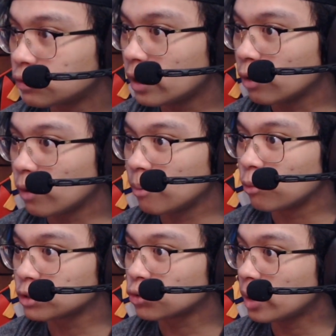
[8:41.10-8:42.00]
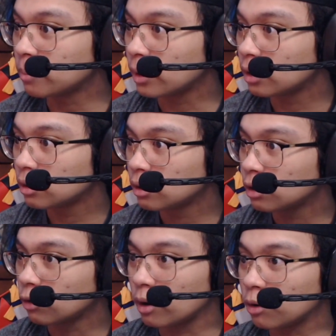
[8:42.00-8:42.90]
right, Rem, where's Rem?
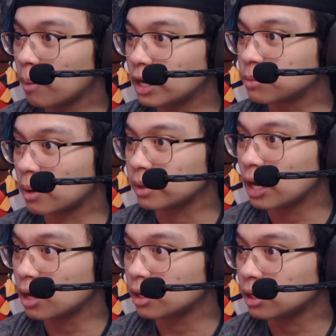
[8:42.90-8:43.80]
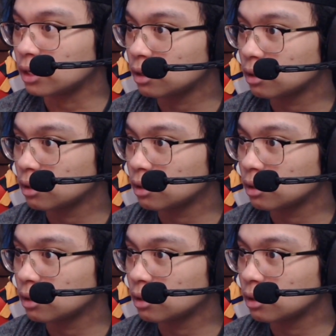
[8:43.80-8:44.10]
Her body's probably gone, huh?